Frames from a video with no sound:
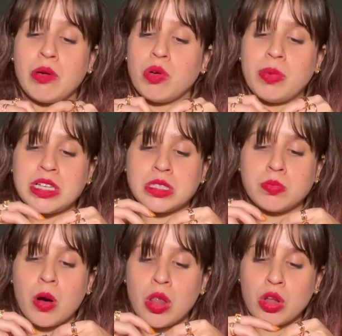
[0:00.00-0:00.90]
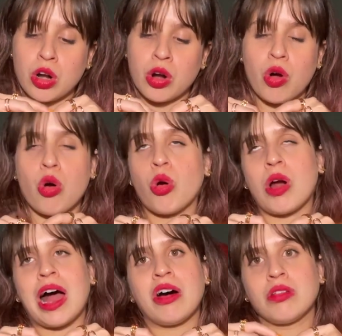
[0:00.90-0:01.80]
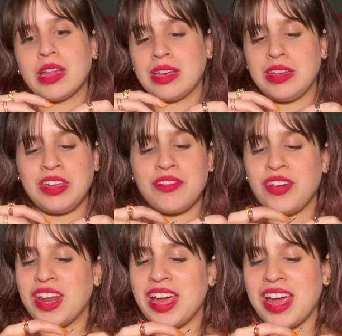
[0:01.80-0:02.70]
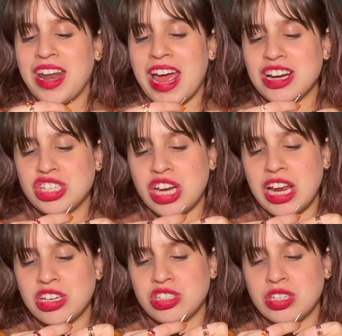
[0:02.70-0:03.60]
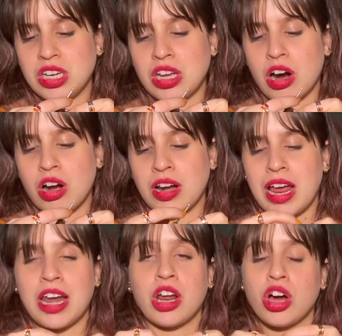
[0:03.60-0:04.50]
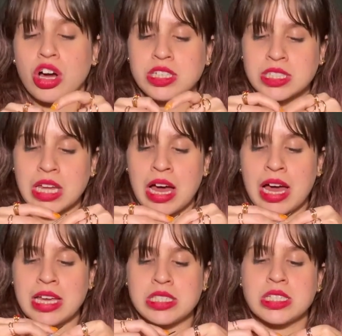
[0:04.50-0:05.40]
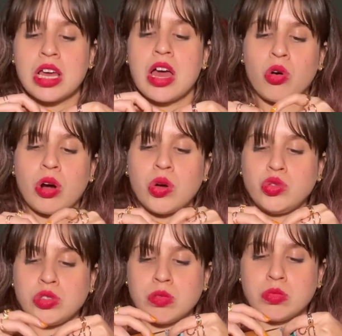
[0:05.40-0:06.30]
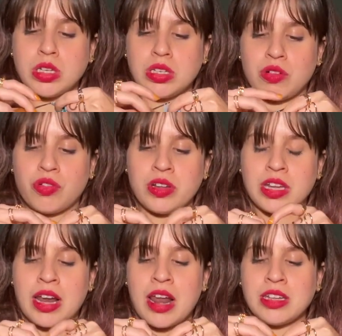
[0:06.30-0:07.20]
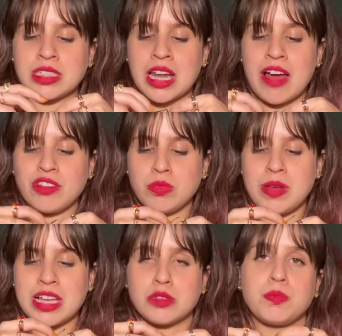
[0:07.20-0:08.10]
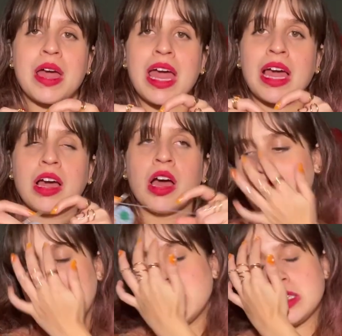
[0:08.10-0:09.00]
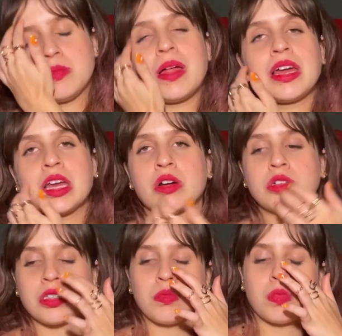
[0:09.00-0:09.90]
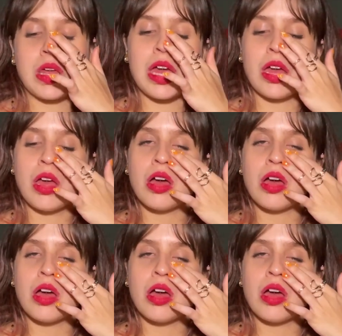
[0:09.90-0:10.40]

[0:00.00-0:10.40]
be smaller, or I'll like give it in and change the yarn and hook size, or I'll do something different that doesn't have to be as big as a blanket or something.